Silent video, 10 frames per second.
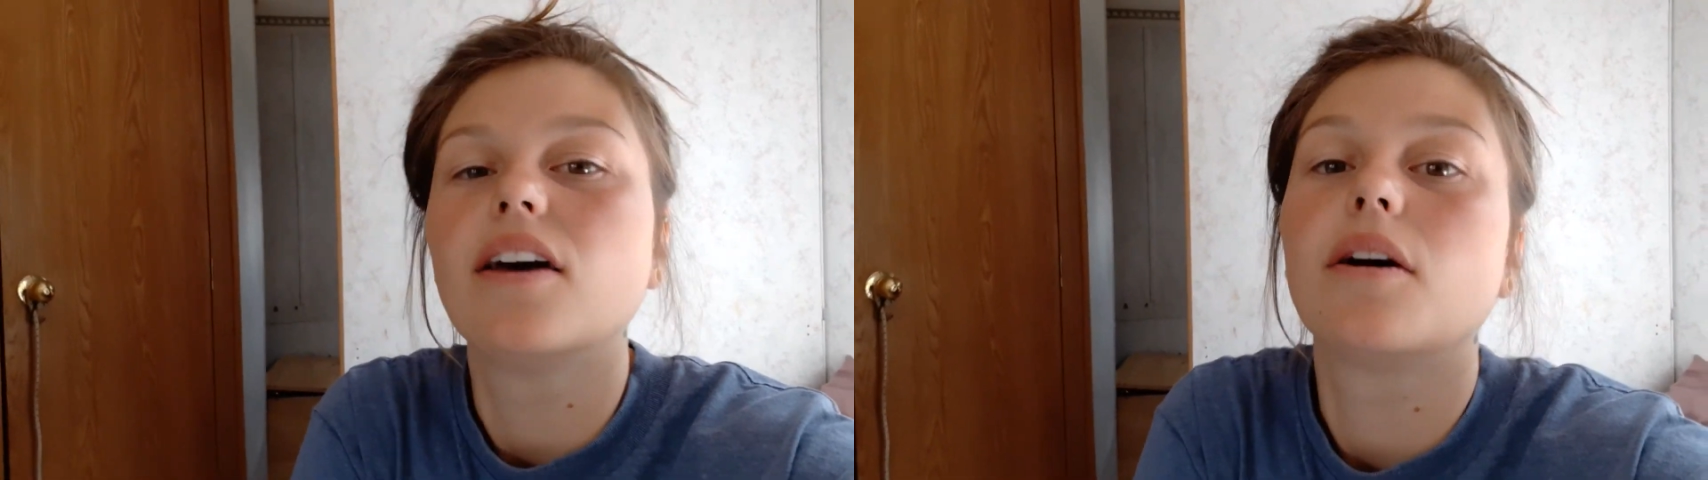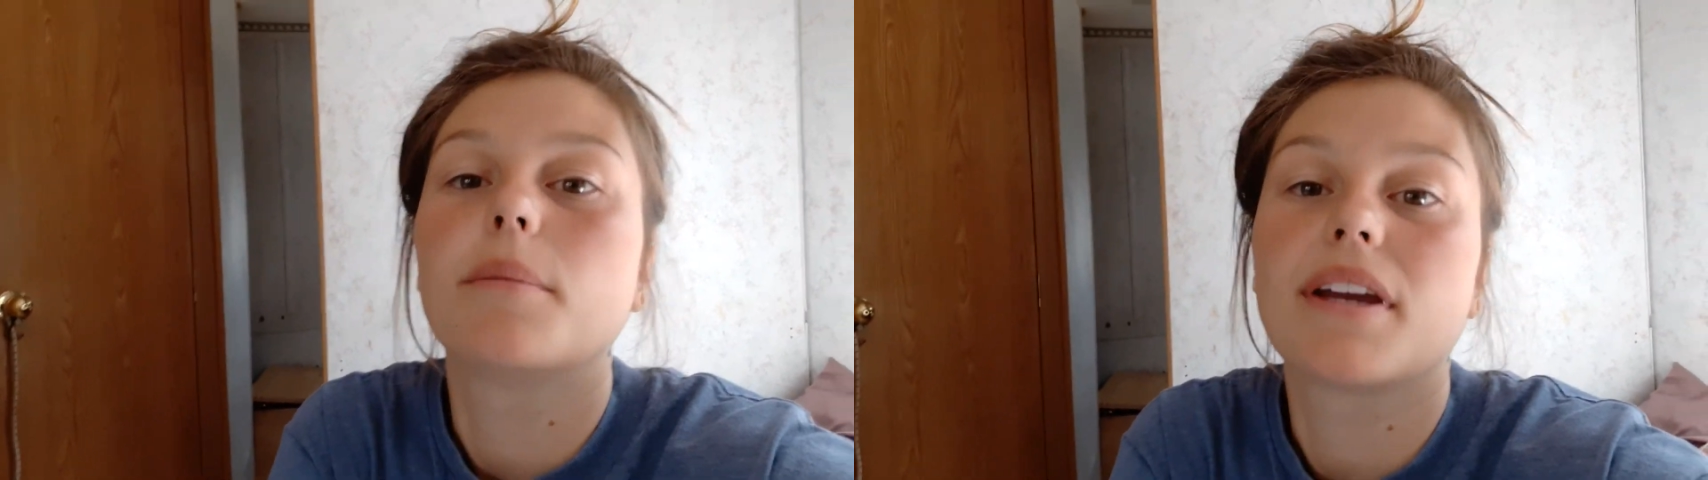
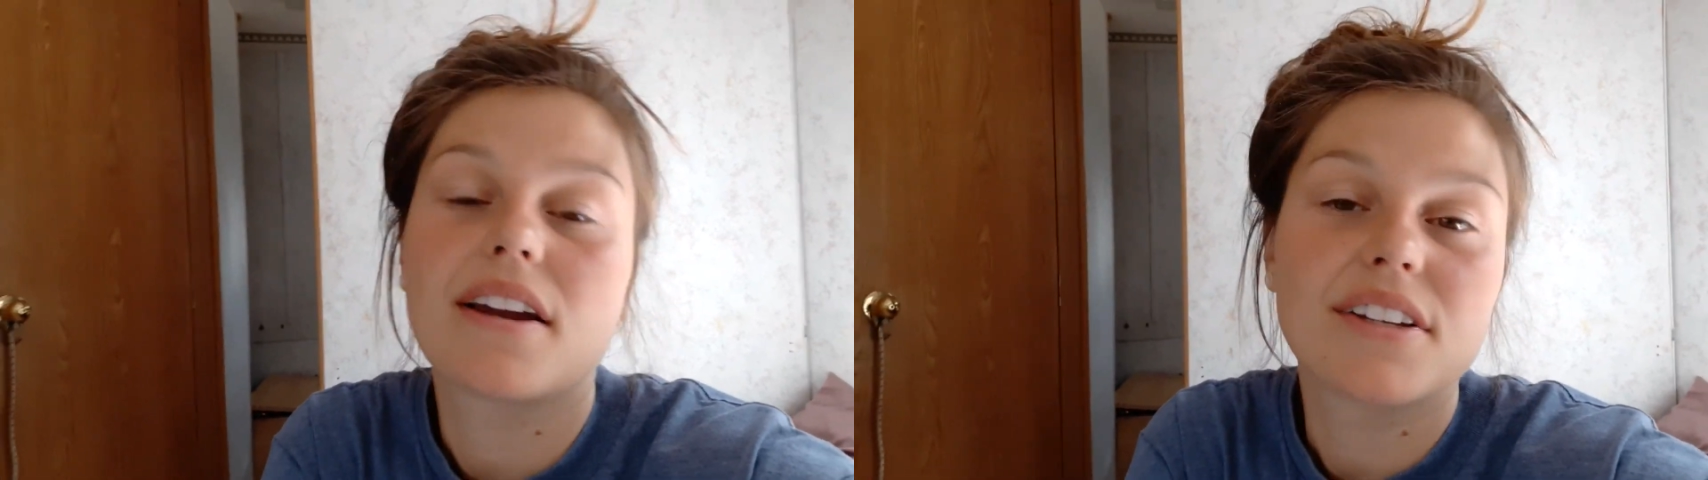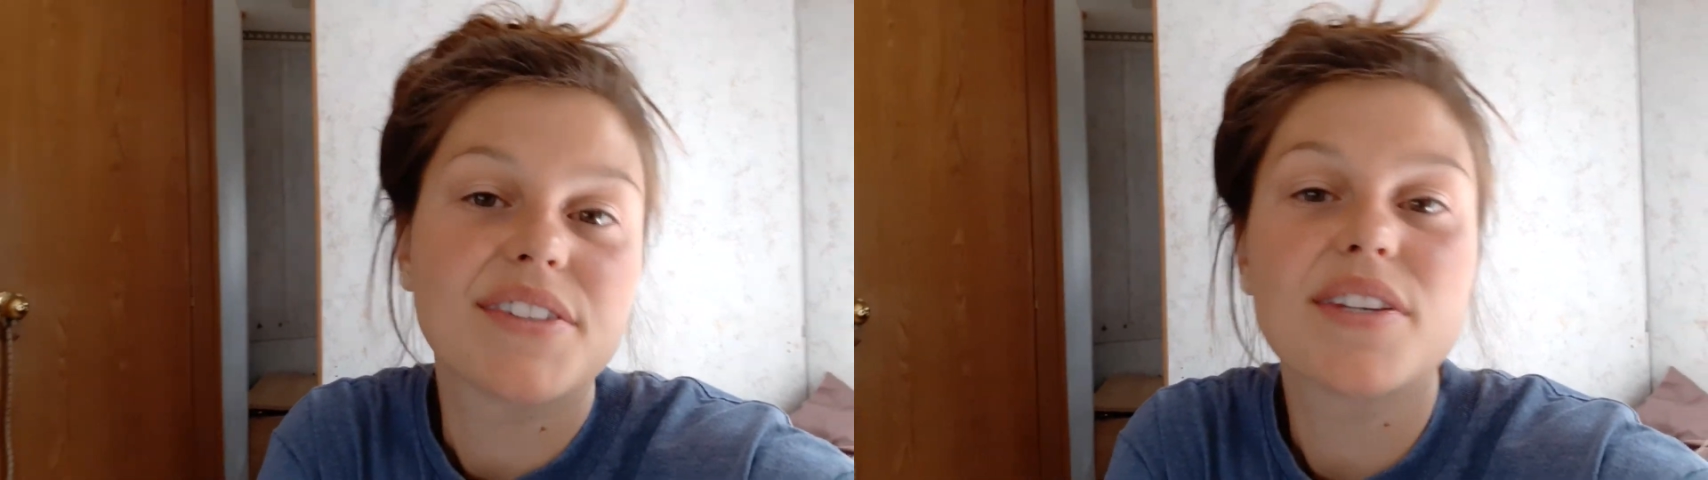Oh my god,
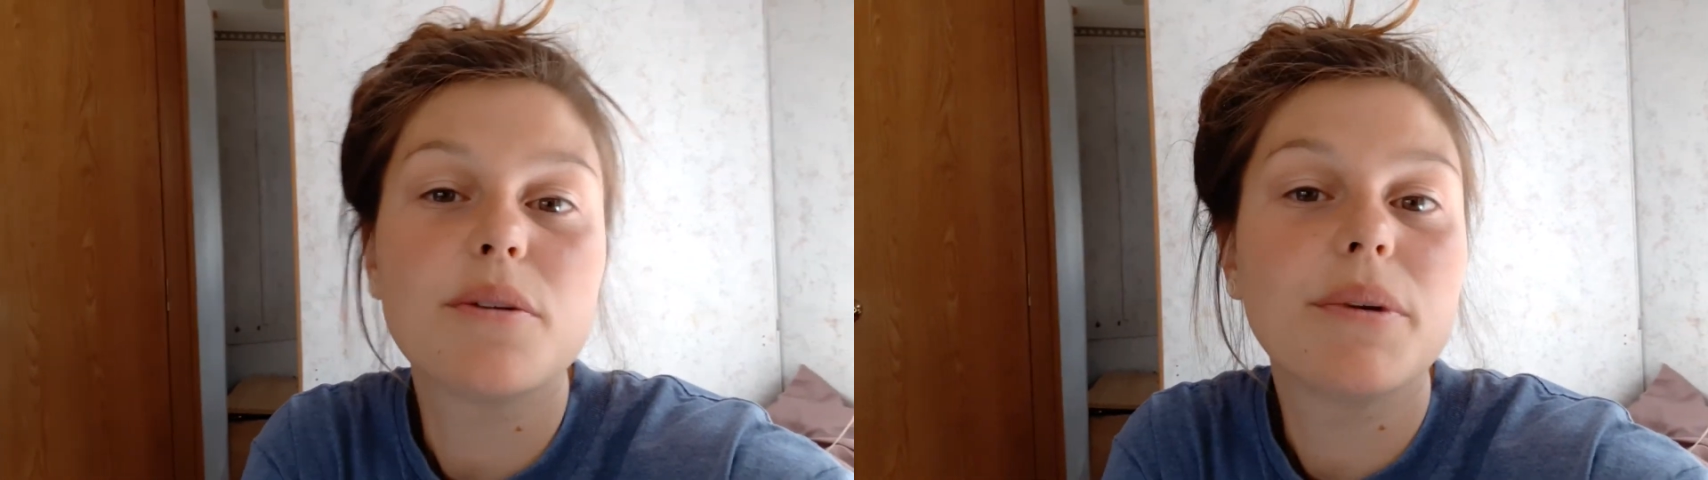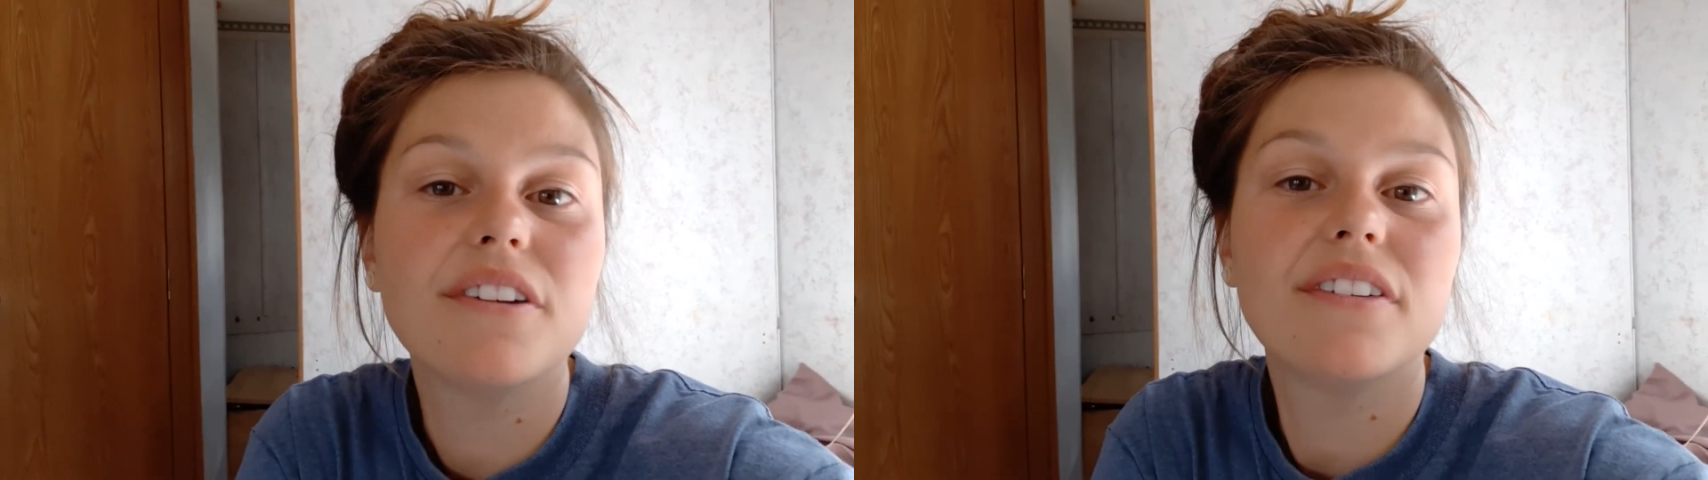it's so
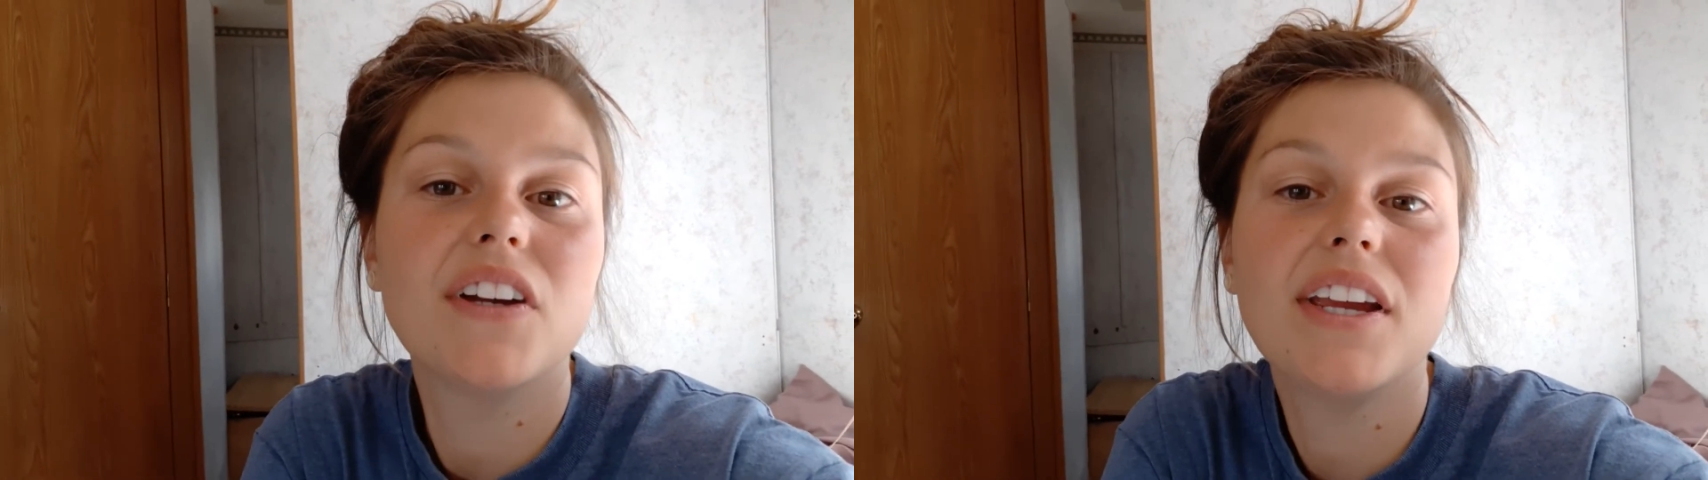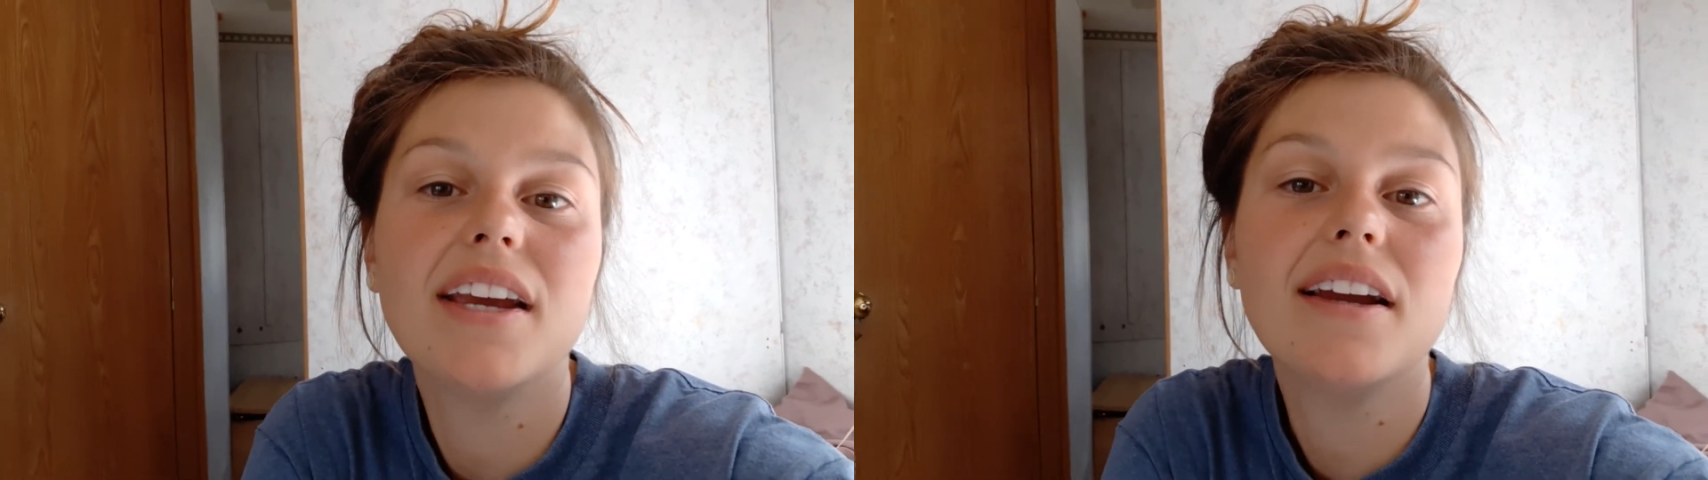beautiful
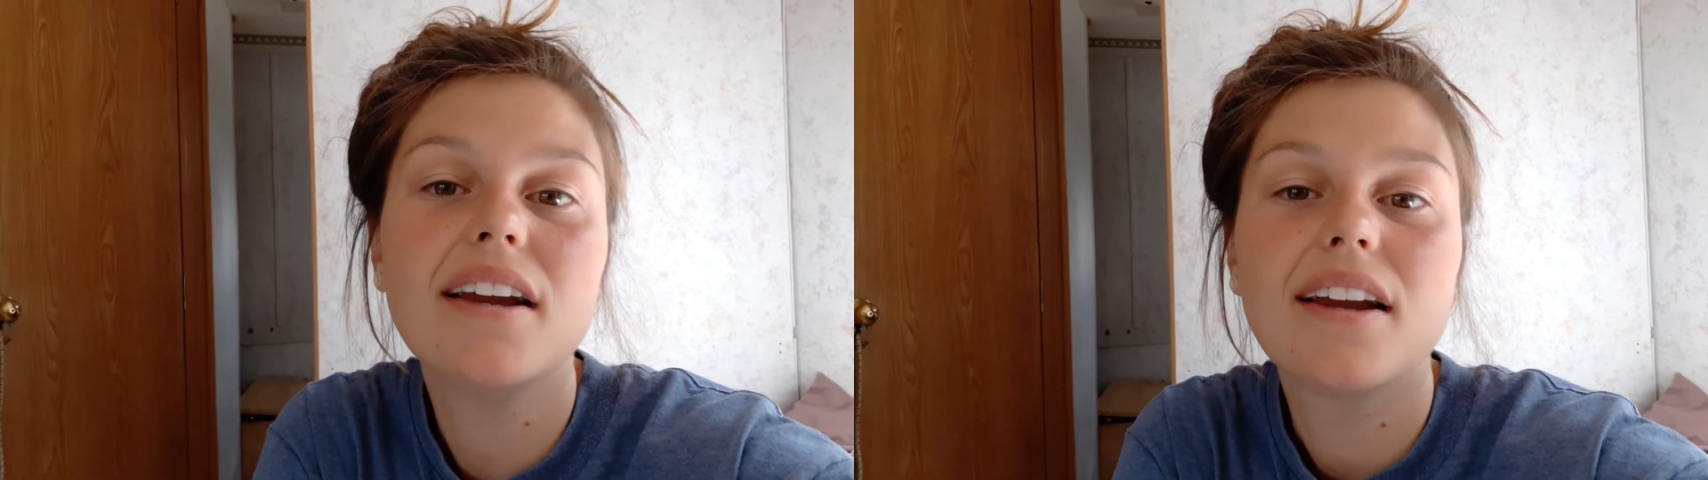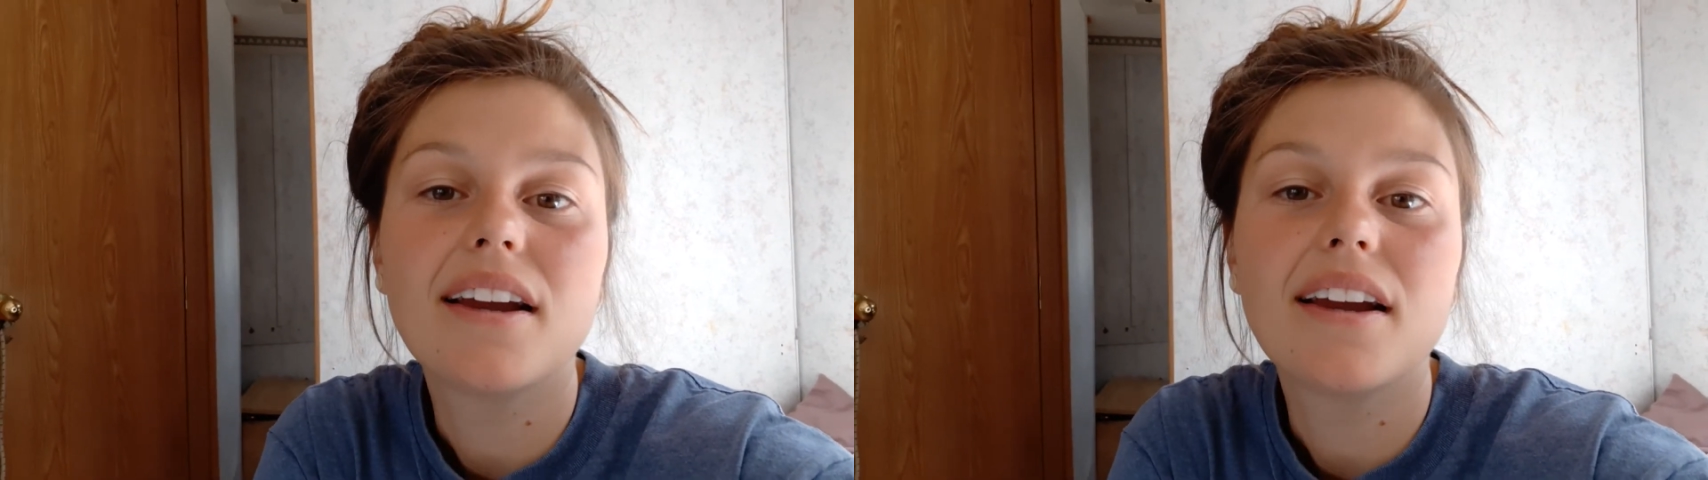here.